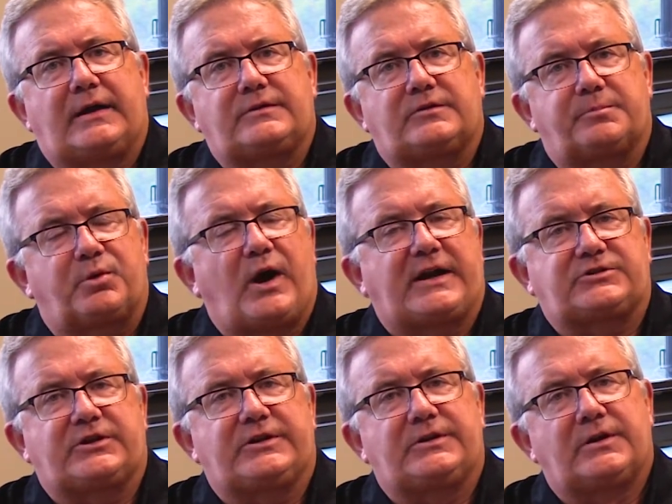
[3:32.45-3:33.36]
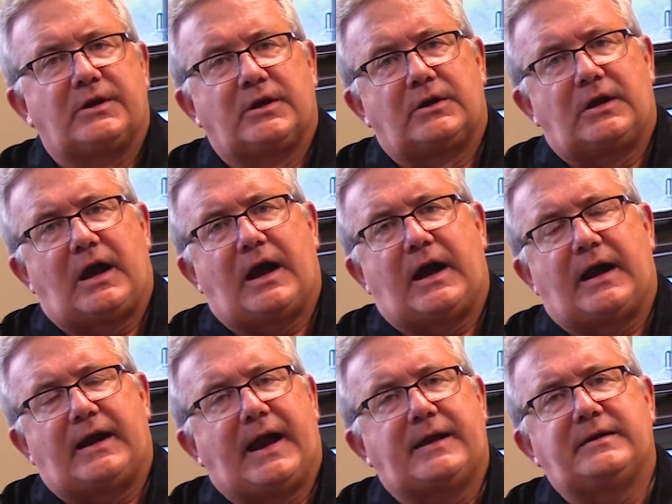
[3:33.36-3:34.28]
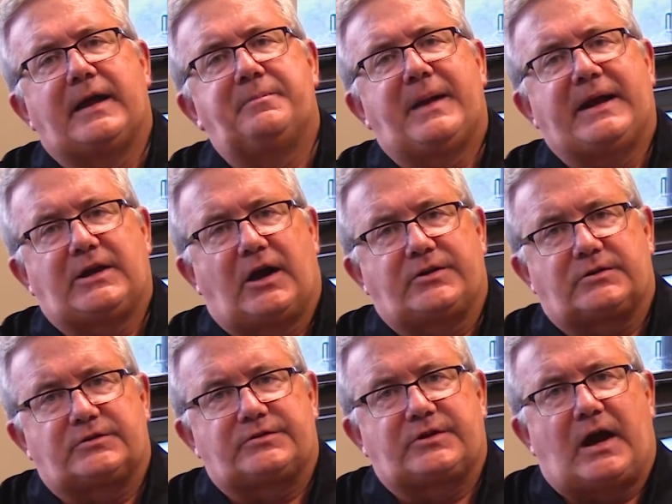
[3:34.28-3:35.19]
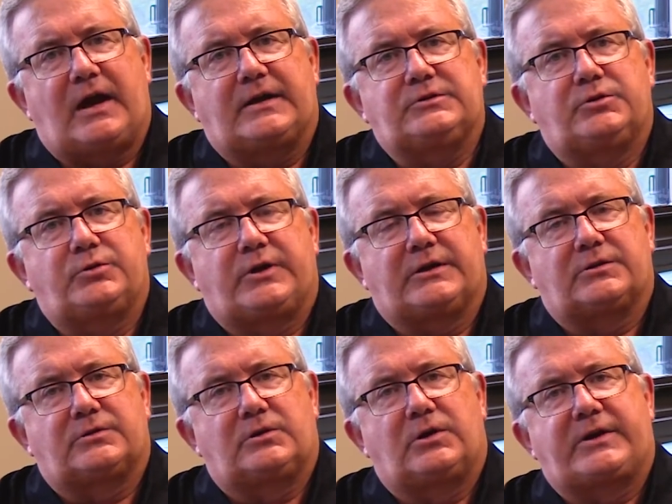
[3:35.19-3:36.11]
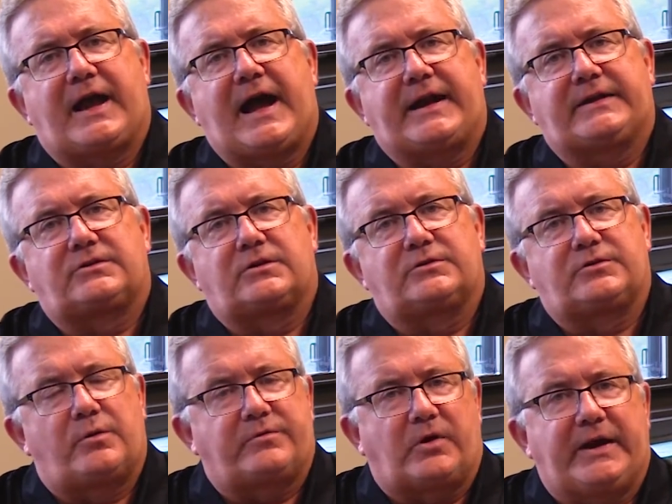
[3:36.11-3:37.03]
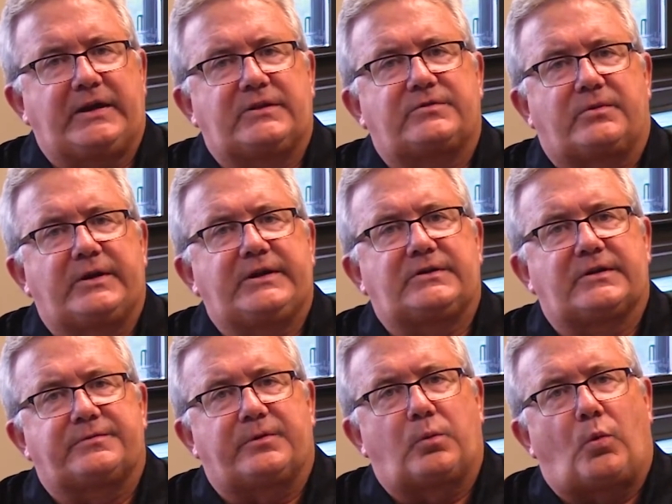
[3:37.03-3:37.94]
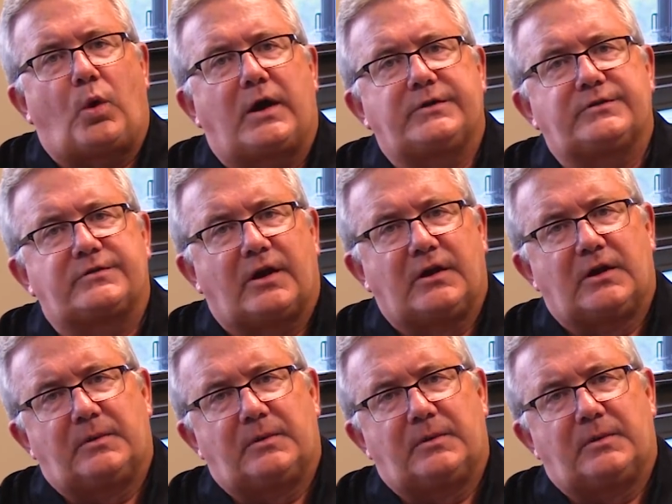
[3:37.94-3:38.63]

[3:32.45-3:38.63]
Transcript: depression, and many others. You can look at it. There's over 83 different ones.